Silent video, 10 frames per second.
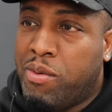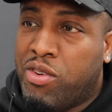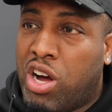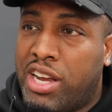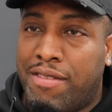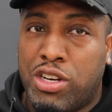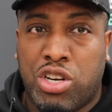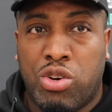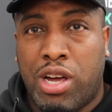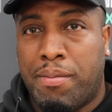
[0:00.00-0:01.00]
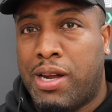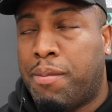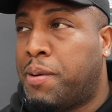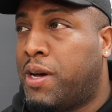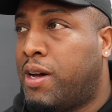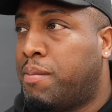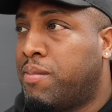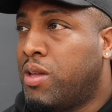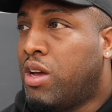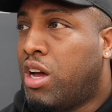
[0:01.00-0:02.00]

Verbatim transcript: We've got another show coming up, um,